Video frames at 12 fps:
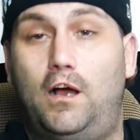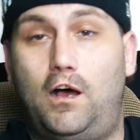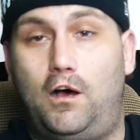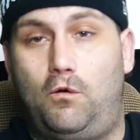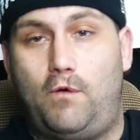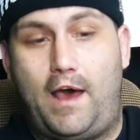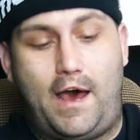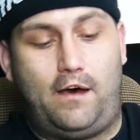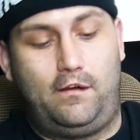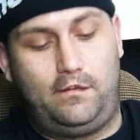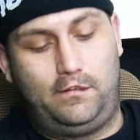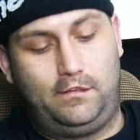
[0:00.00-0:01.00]
Oh
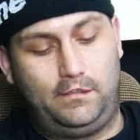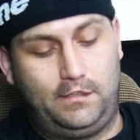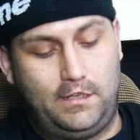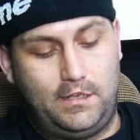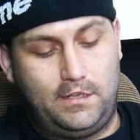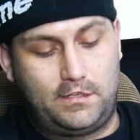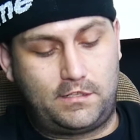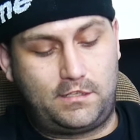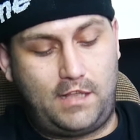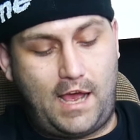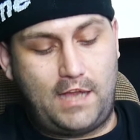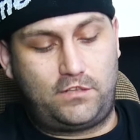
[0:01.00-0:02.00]
wow,
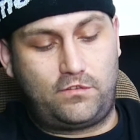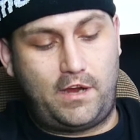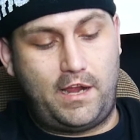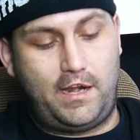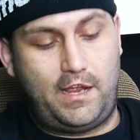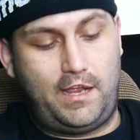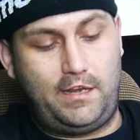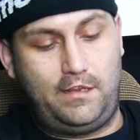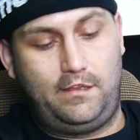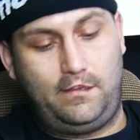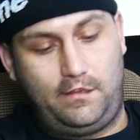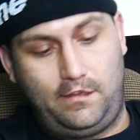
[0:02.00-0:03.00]
slides right in.
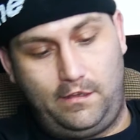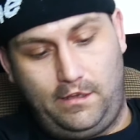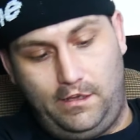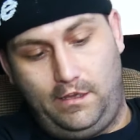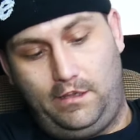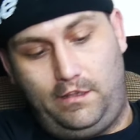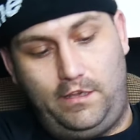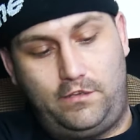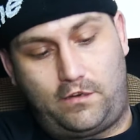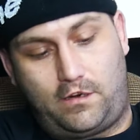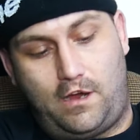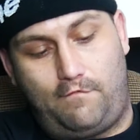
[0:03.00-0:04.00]

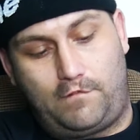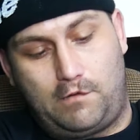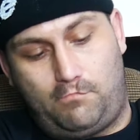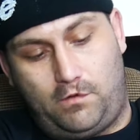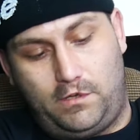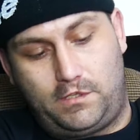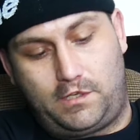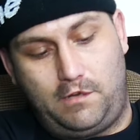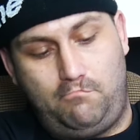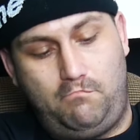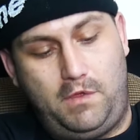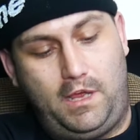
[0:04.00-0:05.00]
These are comfortable as
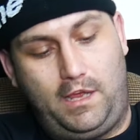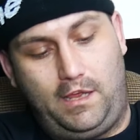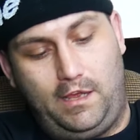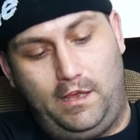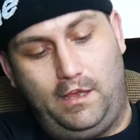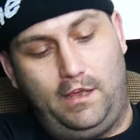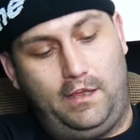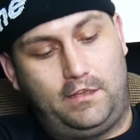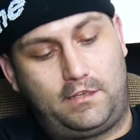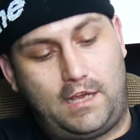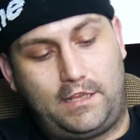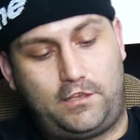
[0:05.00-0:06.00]
can be.
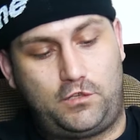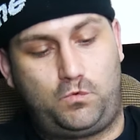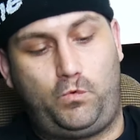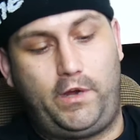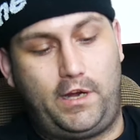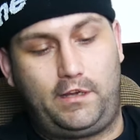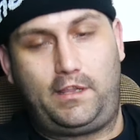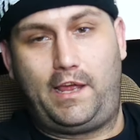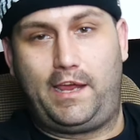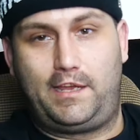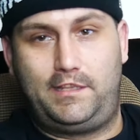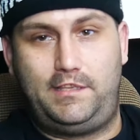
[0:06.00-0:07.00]
It's got this weird
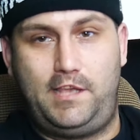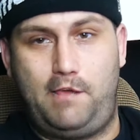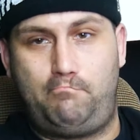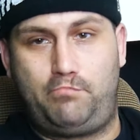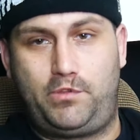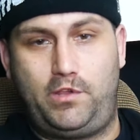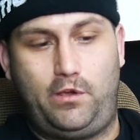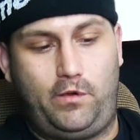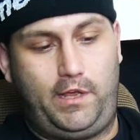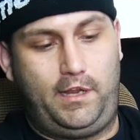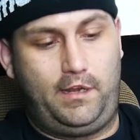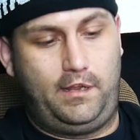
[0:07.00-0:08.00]
like tip to it.